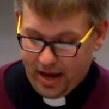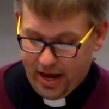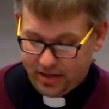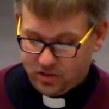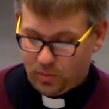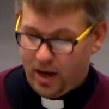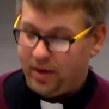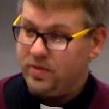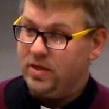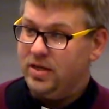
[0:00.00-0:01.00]
as
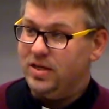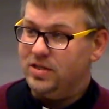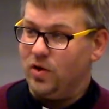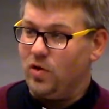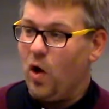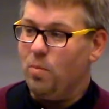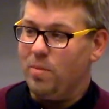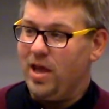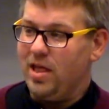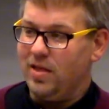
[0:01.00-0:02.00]
well. So don't
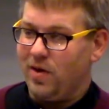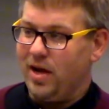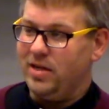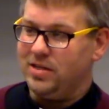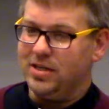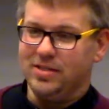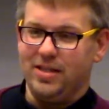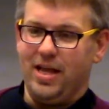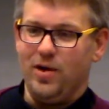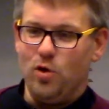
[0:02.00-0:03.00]
be, right, just
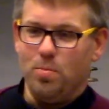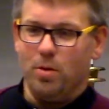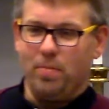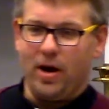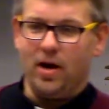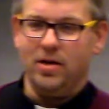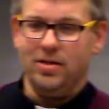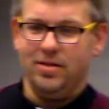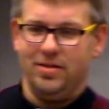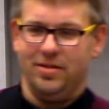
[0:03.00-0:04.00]
the uber
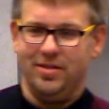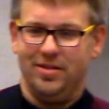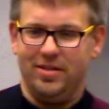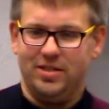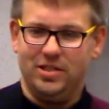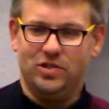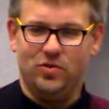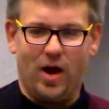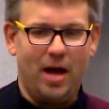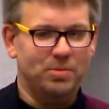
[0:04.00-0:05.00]
parent that just
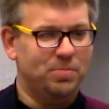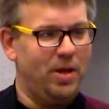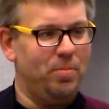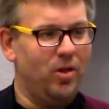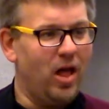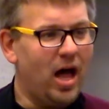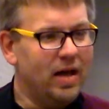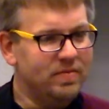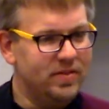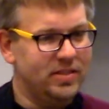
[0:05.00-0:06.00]
drops people
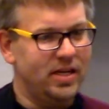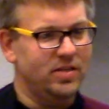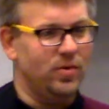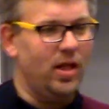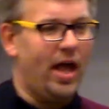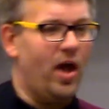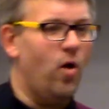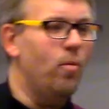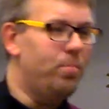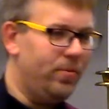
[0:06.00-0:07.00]
off and says, well, I
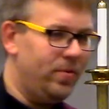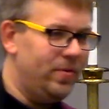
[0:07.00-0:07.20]
hope,